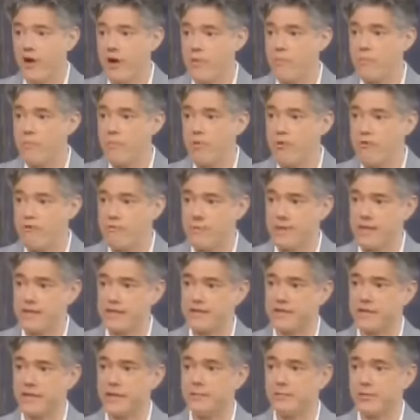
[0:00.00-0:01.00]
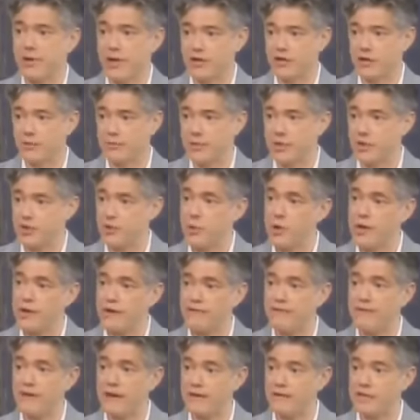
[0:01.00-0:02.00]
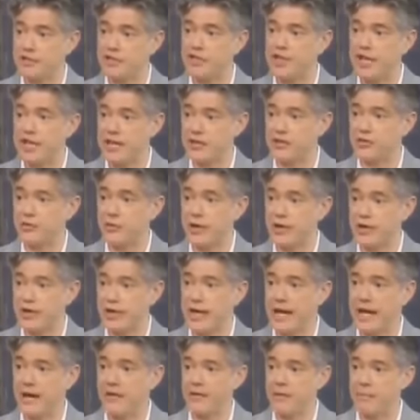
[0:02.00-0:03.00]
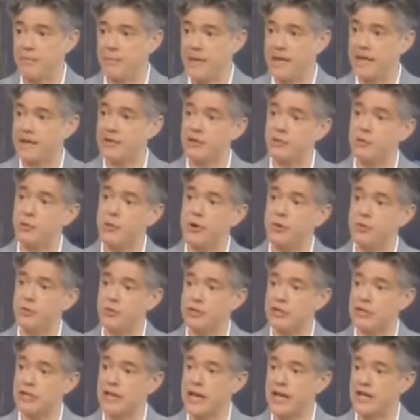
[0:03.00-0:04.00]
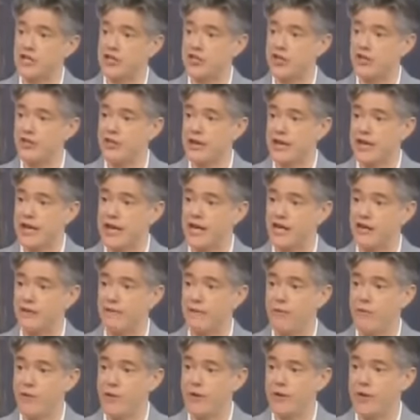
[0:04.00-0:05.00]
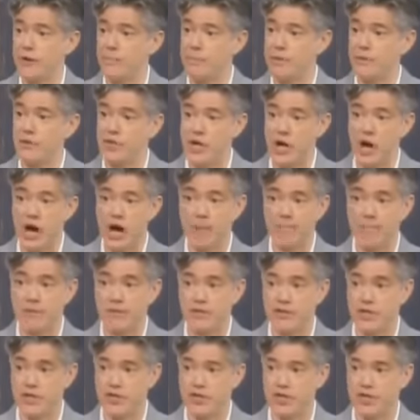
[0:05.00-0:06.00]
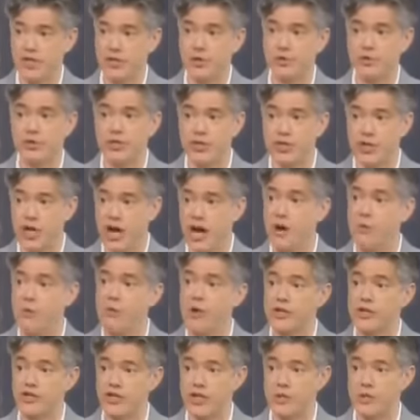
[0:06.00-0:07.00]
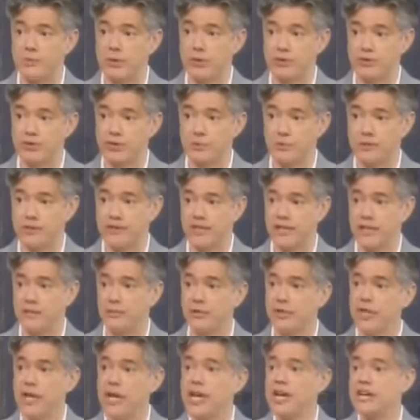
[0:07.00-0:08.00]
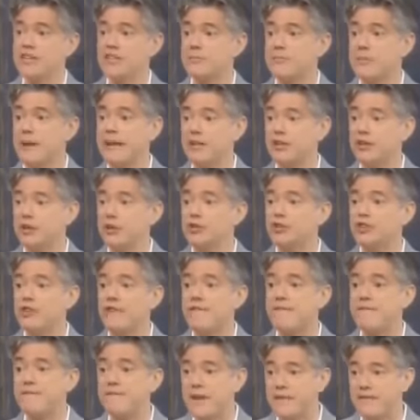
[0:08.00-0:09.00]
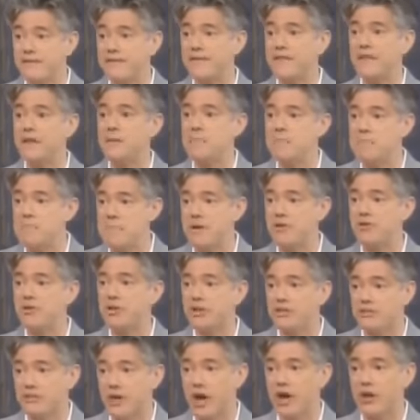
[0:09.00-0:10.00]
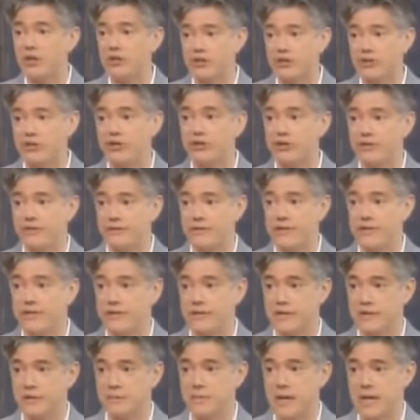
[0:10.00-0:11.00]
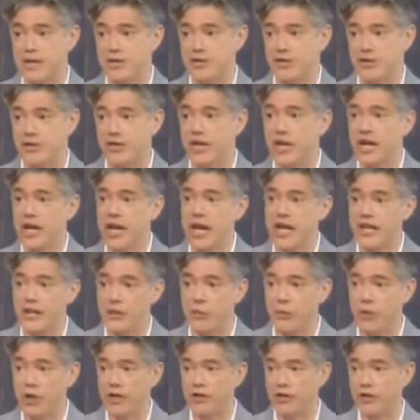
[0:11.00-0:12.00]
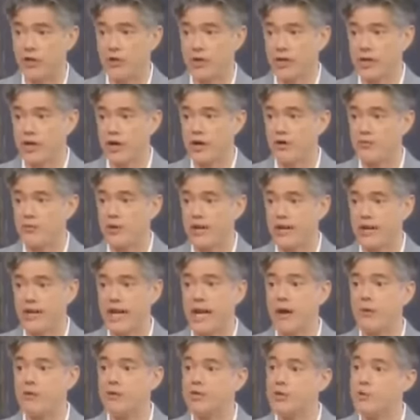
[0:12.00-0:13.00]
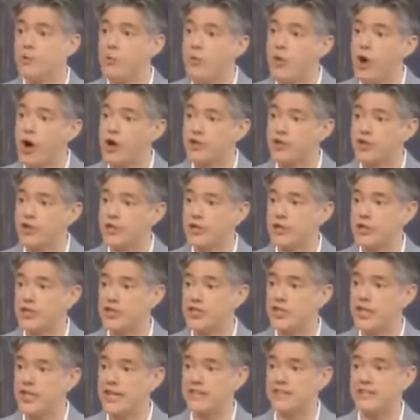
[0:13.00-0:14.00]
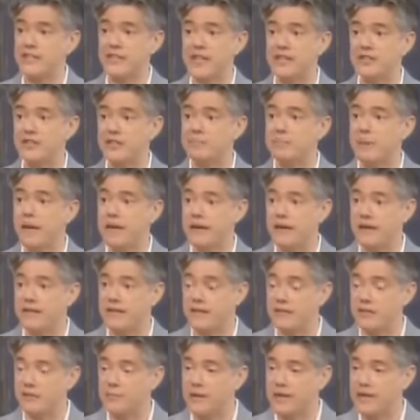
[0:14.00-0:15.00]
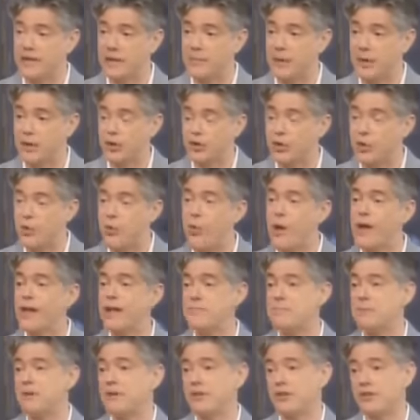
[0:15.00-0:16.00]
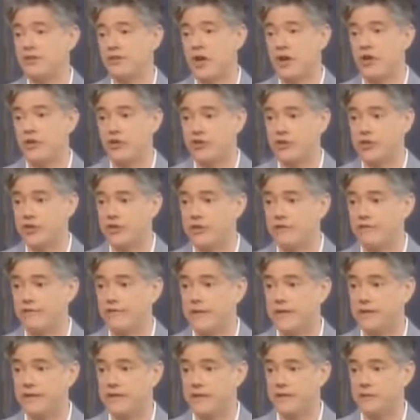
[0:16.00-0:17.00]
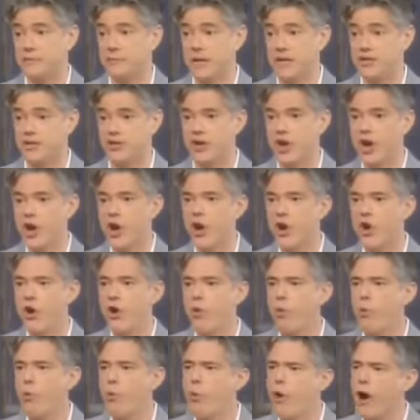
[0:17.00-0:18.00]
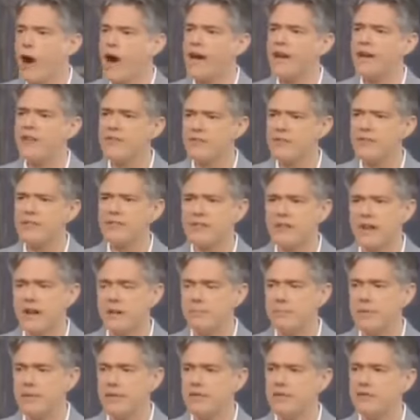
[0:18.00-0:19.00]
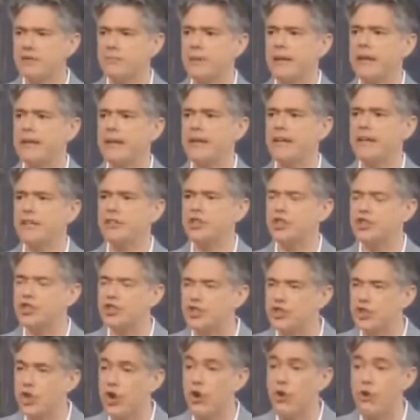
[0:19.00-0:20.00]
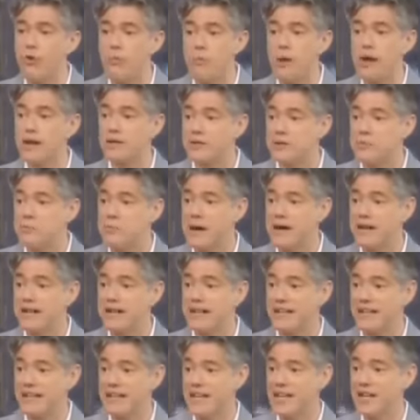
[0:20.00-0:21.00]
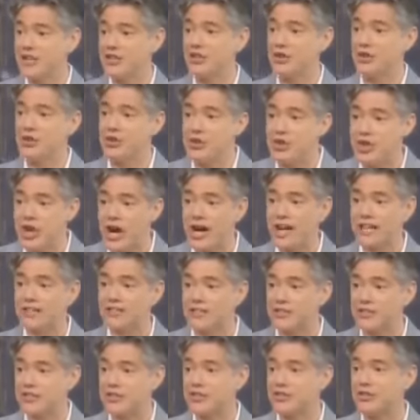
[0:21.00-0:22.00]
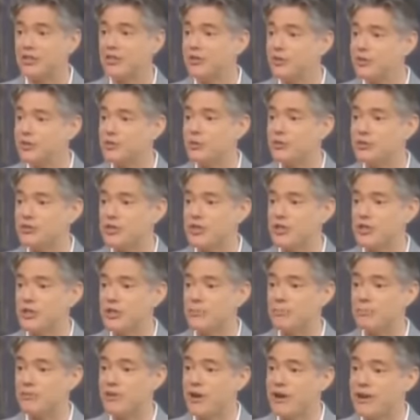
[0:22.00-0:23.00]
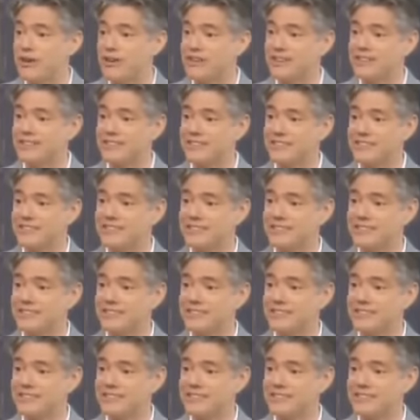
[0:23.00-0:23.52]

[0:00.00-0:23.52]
there are movements in approximately 25 states right now. The biggest one was last year in California, but the opposition, who did not want GMOs to be labeled, spent close to $50 million to defeat this measure. And the one going on right now is in Washington state. They're spending about $20 million to defeat this measure. Why are these companies spending so much money to not disclose what's in their products?